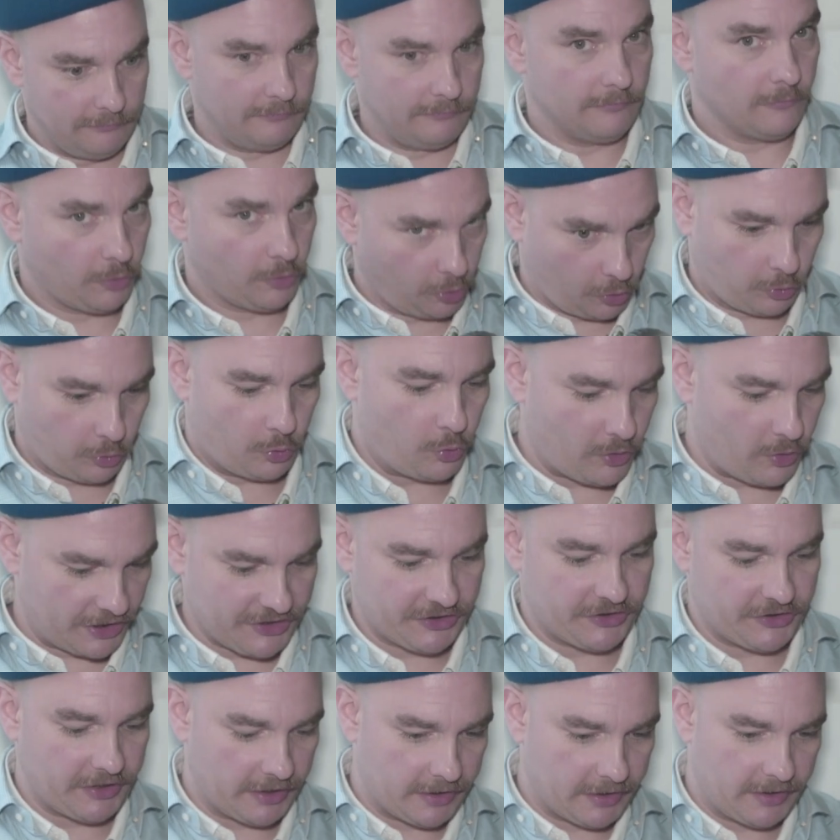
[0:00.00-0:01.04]

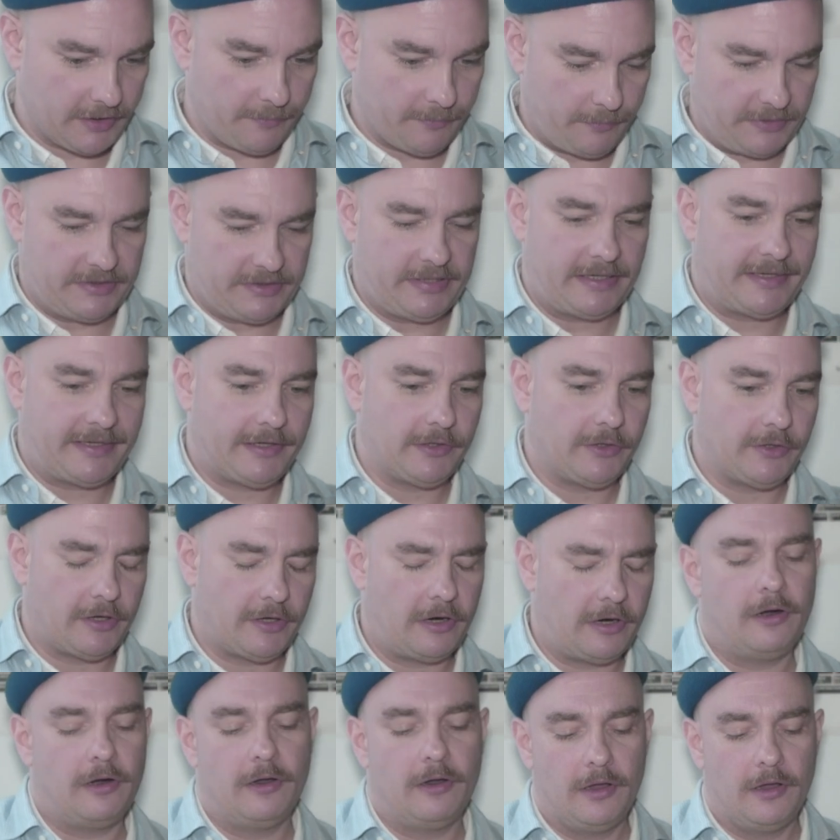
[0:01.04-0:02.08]
Christian in
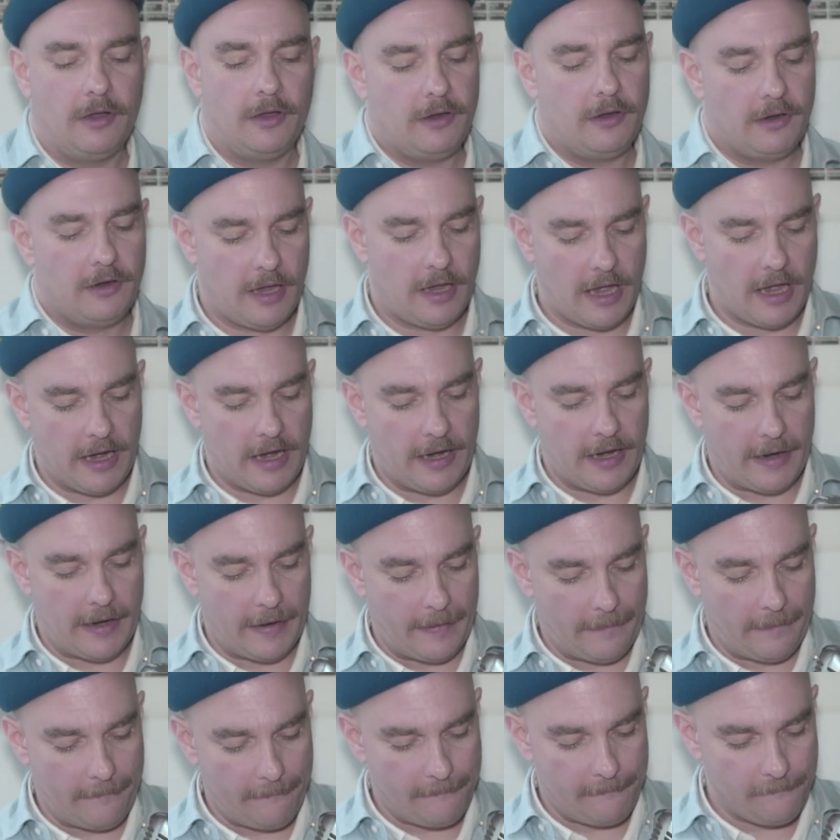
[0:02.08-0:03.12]
particular, uh,
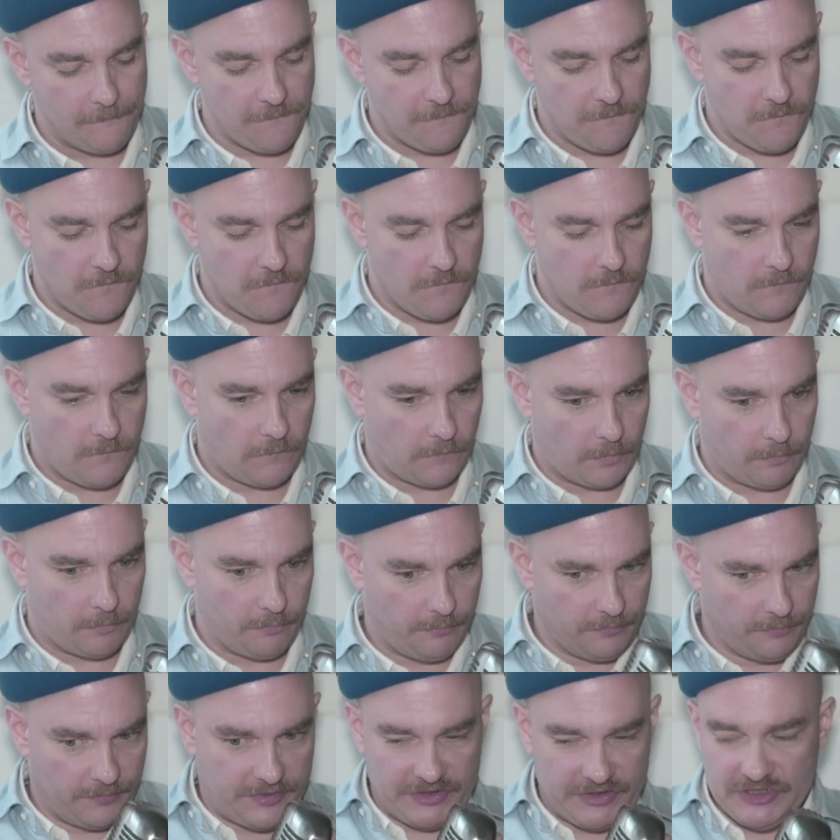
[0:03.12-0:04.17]

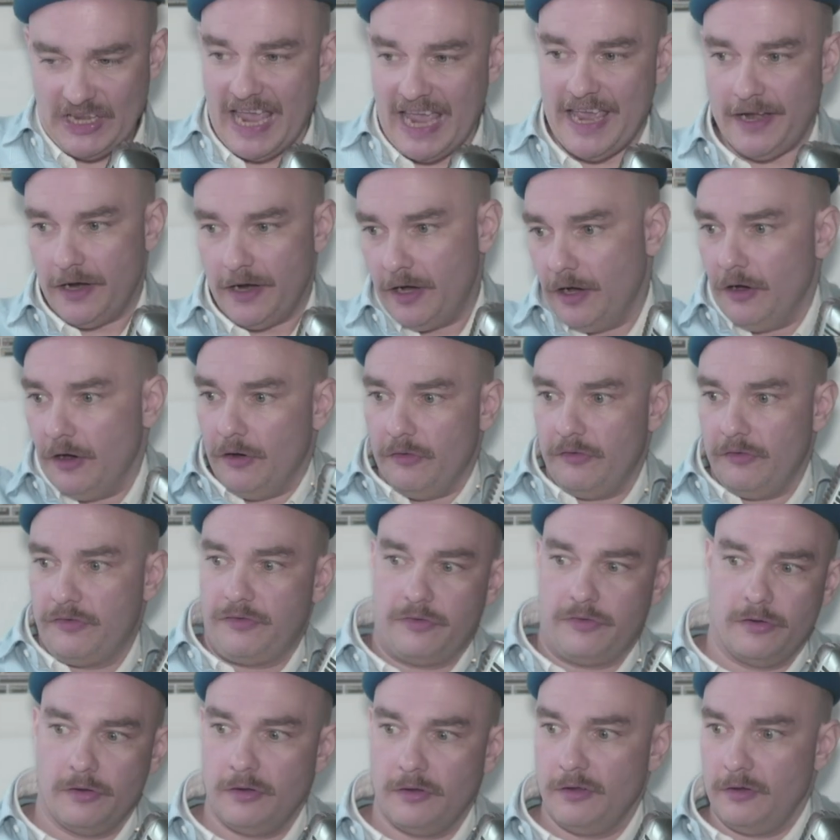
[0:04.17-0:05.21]
set of
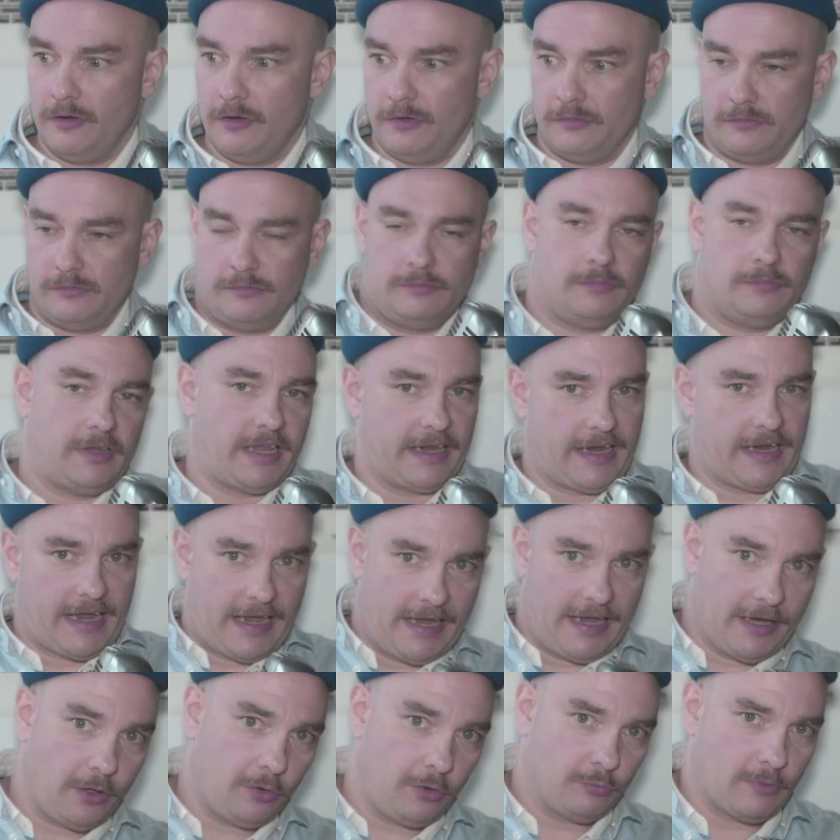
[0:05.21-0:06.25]
like
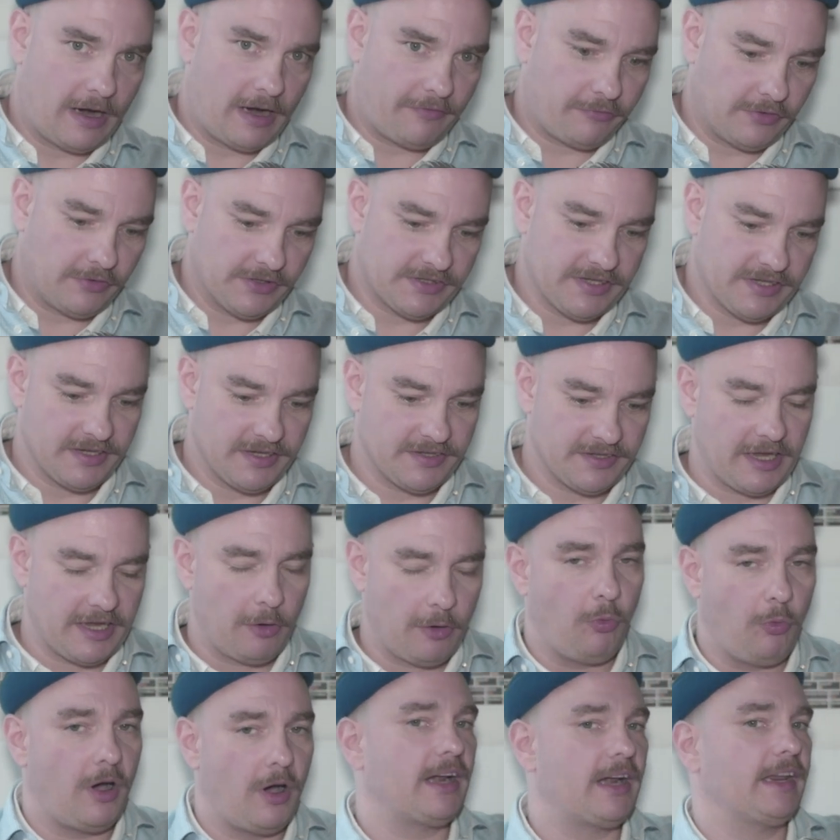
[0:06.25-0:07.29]
hell references. They
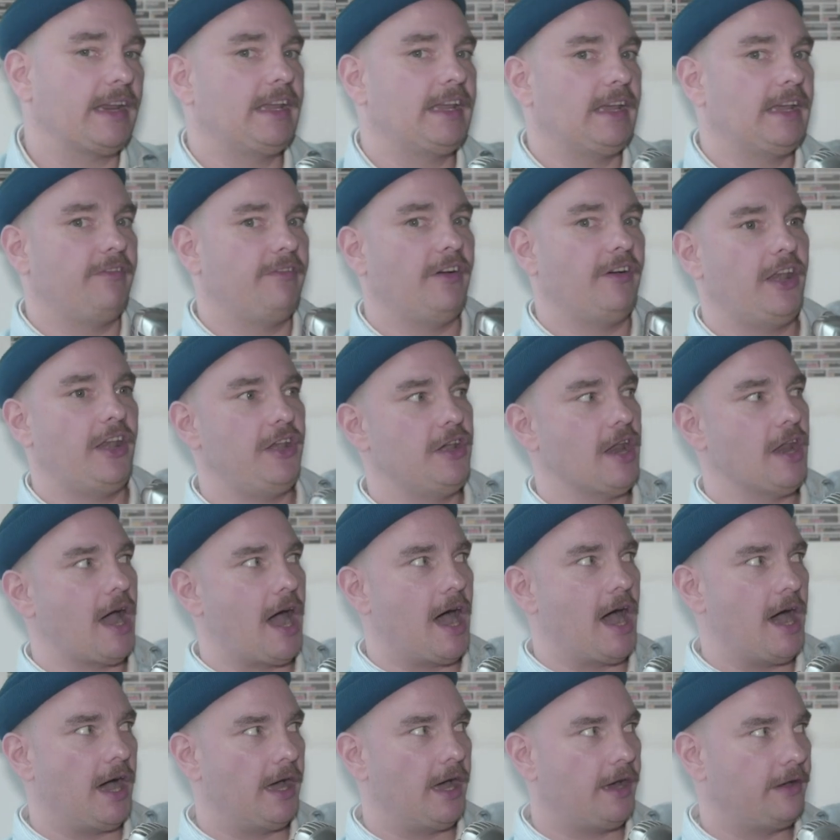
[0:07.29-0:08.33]
want to give a
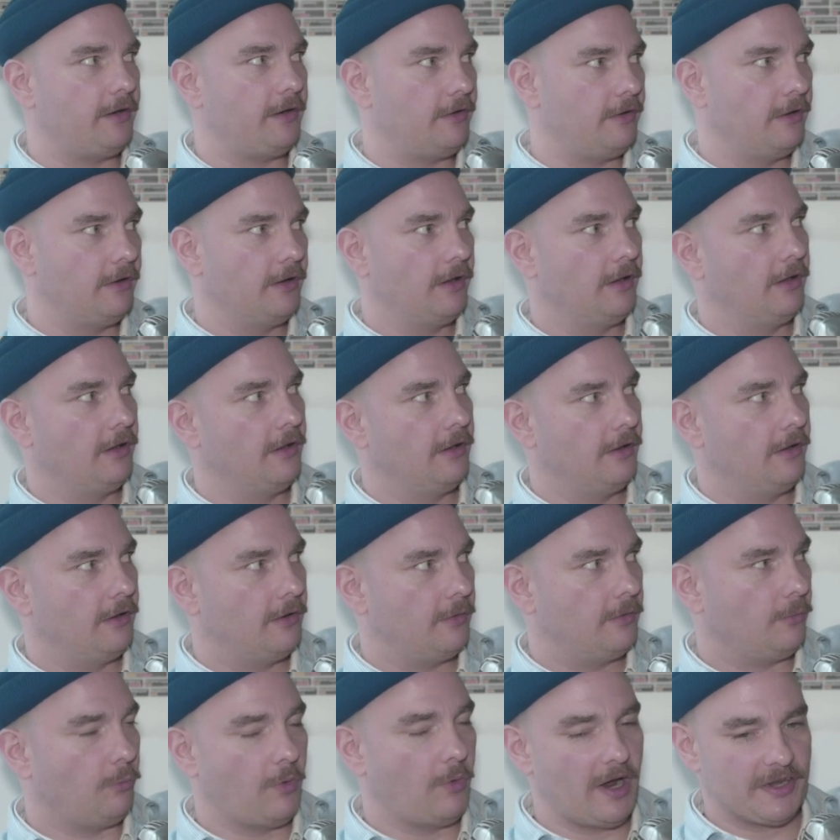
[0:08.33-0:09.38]
non
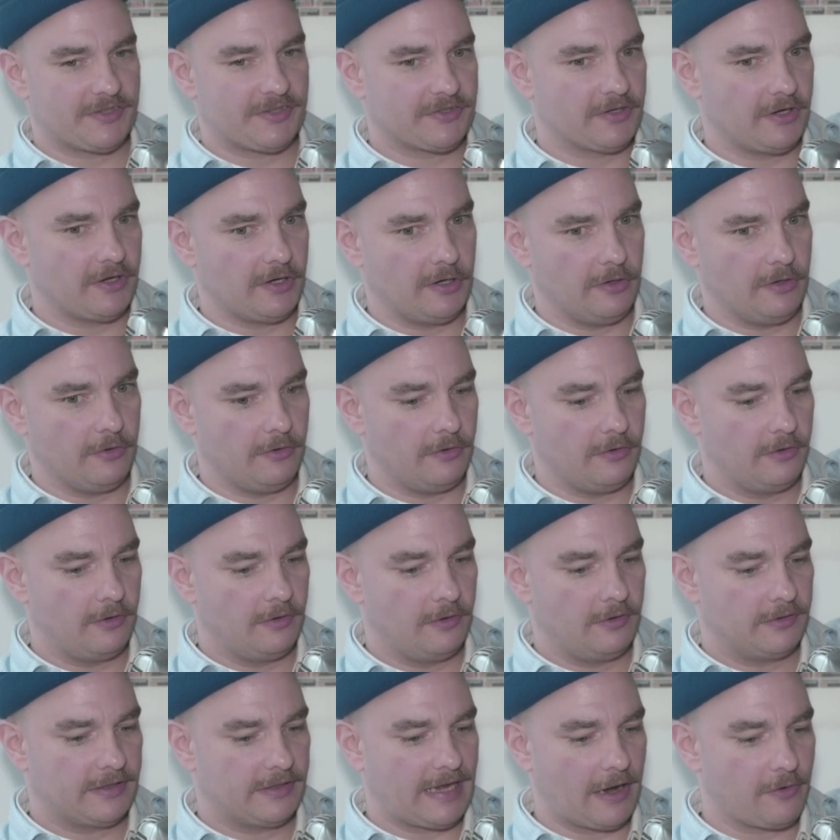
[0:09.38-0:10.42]
Western
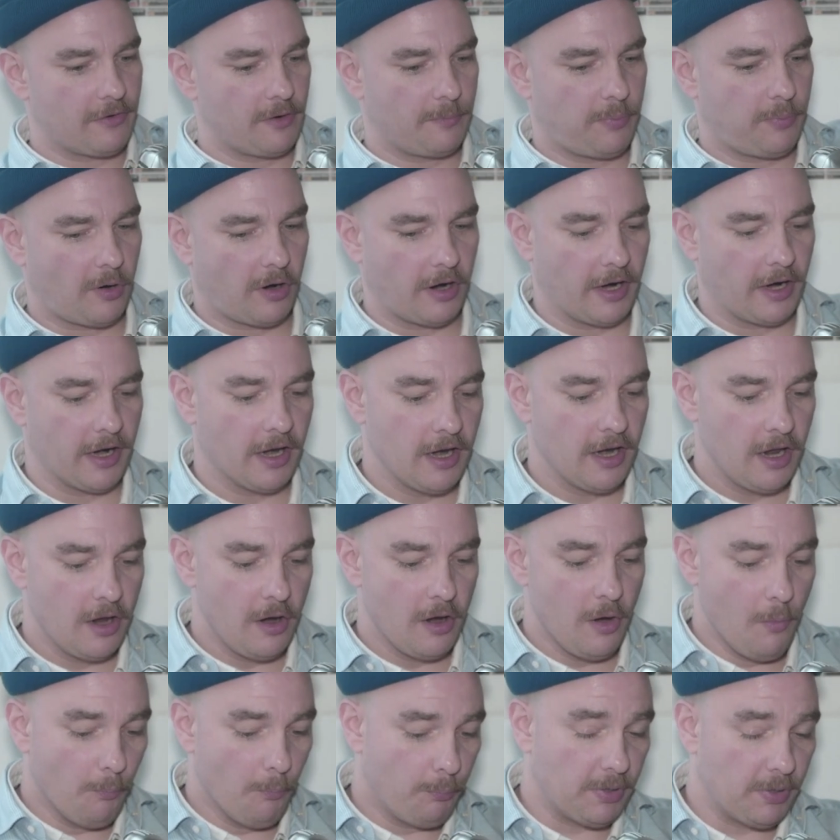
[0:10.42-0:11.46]
counterpart,
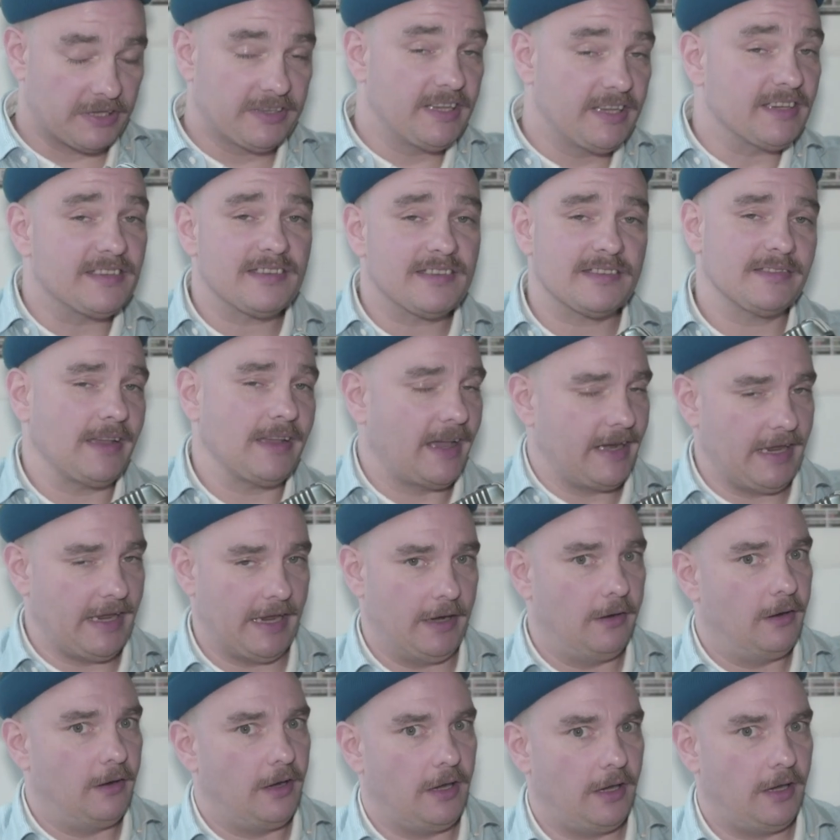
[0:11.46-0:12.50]
but this is not it
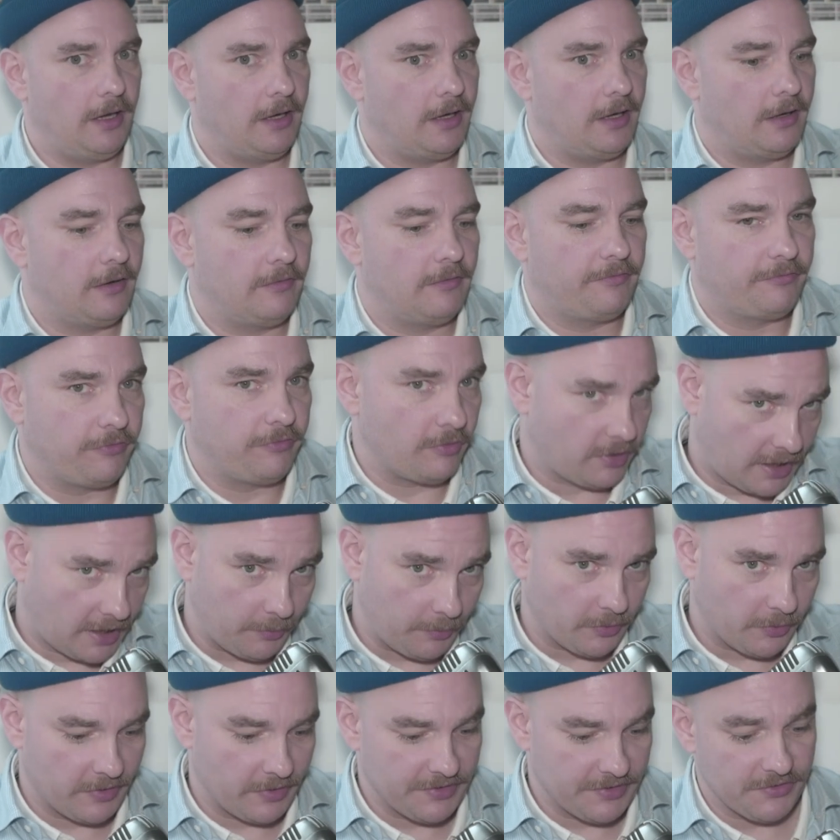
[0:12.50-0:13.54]
for a couple
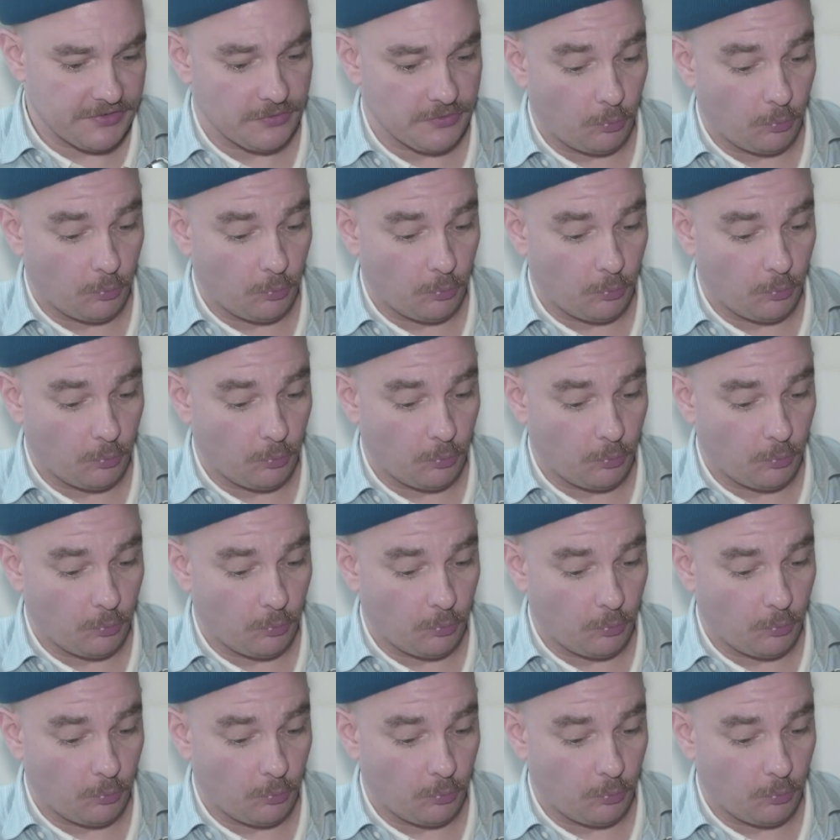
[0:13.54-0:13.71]
of reasons.